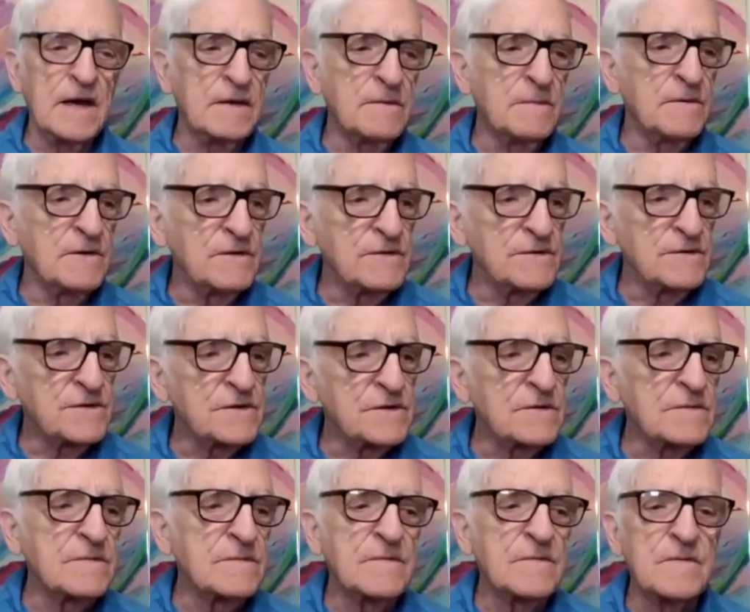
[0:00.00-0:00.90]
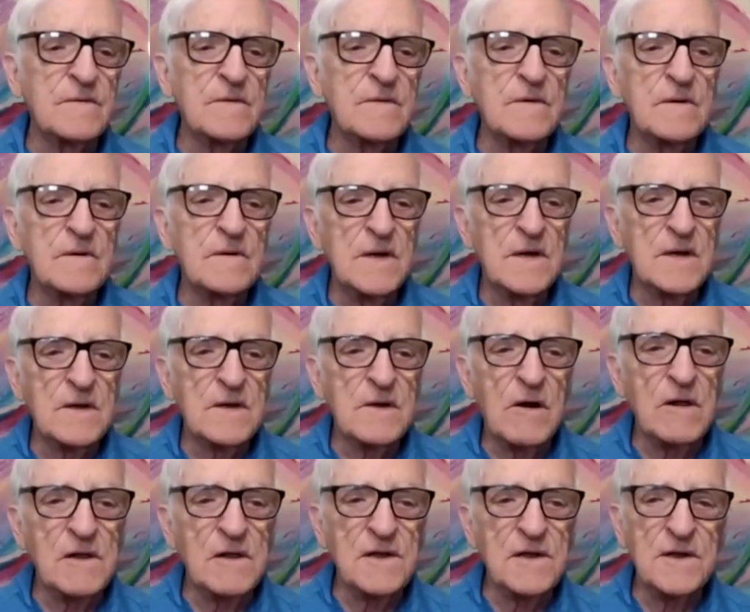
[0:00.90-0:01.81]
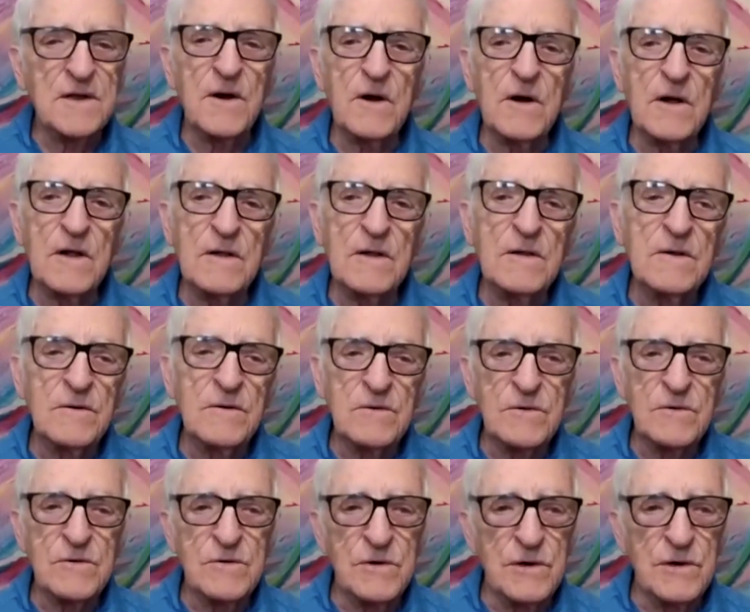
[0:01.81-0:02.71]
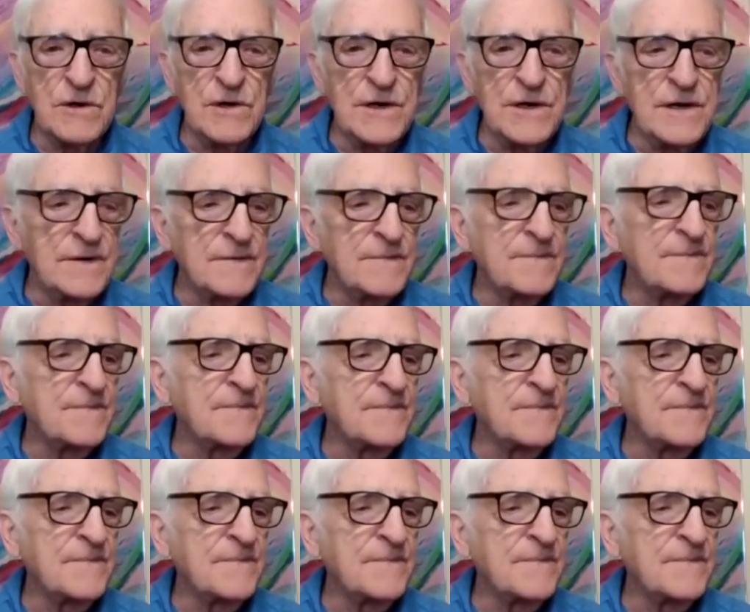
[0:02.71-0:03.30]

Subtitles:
animals, calling it all good.